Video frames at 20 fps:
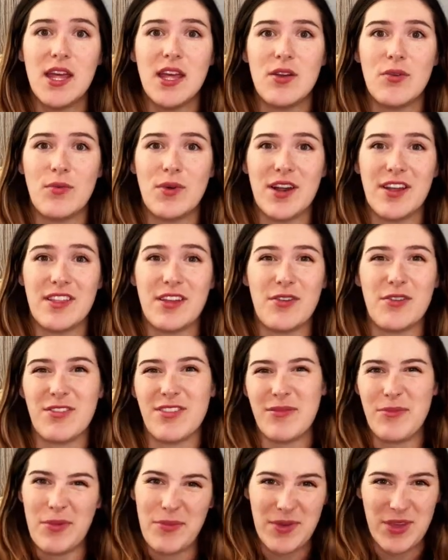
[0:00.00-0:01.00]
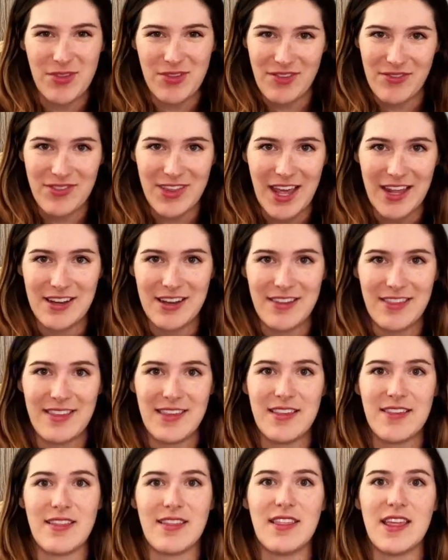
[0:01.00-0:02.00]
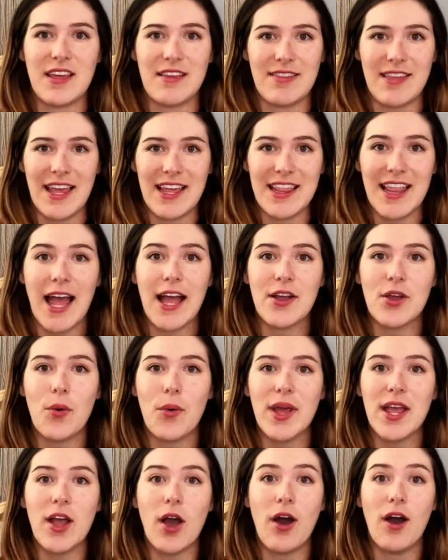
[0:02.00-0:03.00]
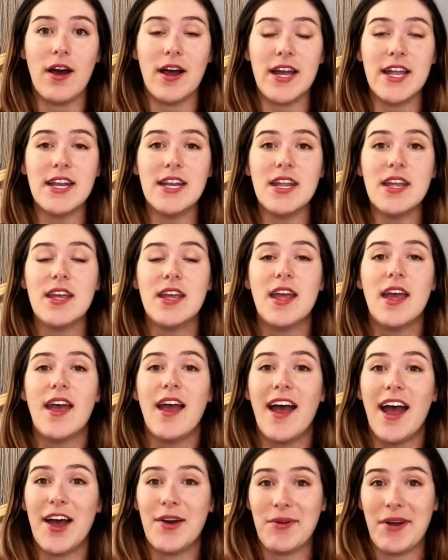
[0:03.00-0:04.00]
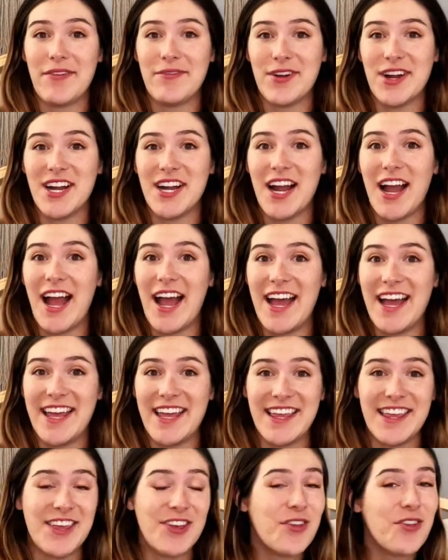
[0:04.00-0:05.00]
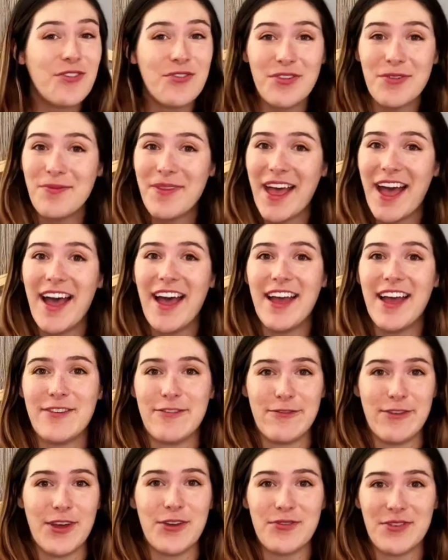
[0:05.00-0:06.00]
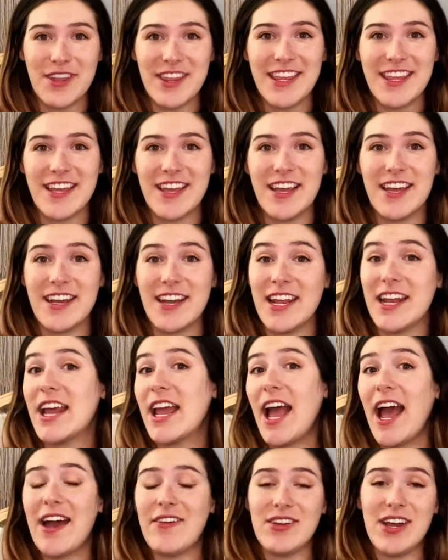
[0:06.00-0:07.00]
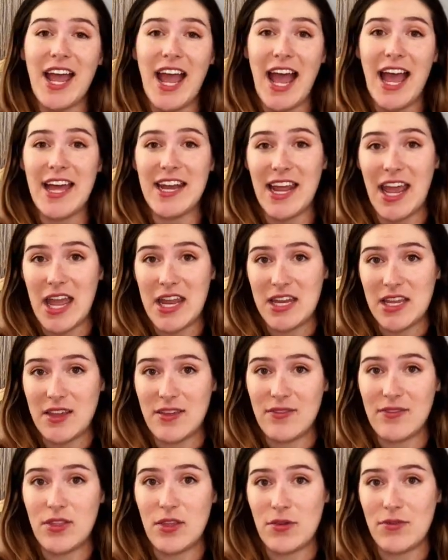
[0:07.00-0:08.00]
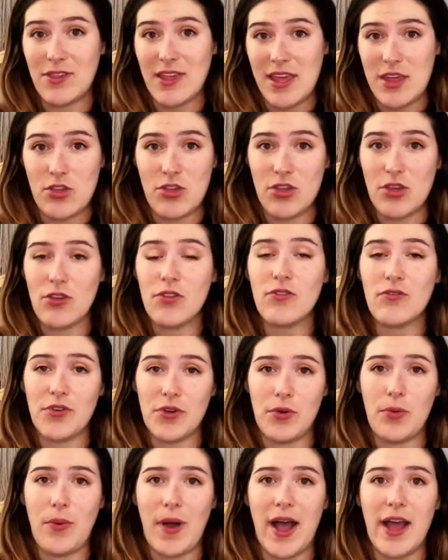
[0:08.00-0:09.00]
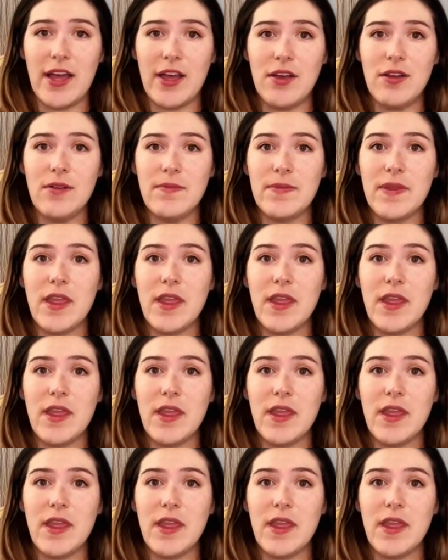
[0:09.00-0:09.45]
where there were some abusive tendencies and things like that going on. However, I healed from that. felt really good, and I haven't had any of those issues for a while.